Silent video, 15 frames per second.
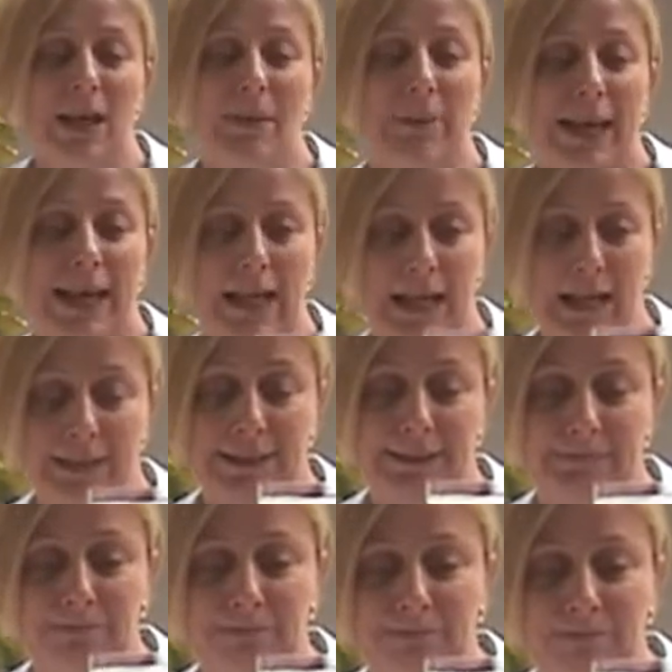champagne
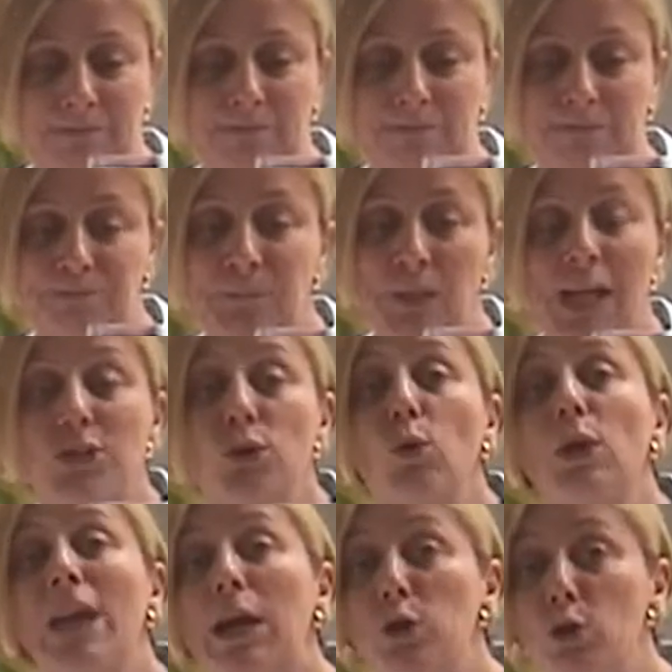glass. It's
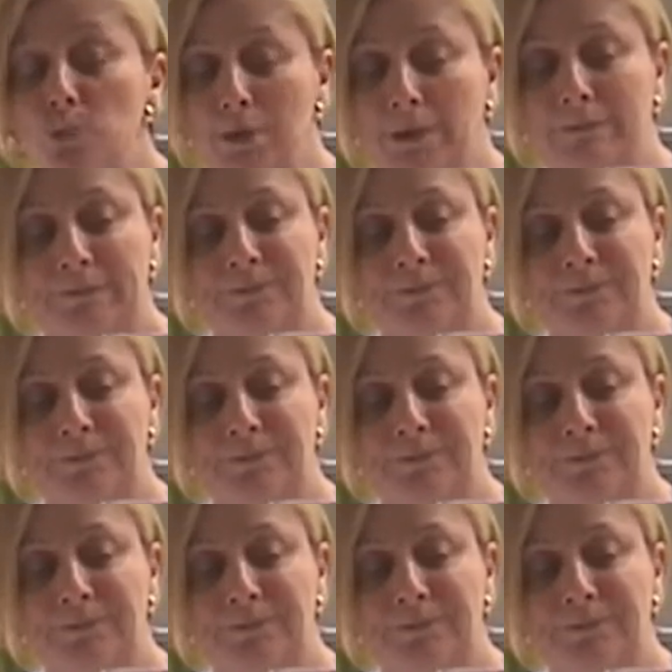called La Coupe.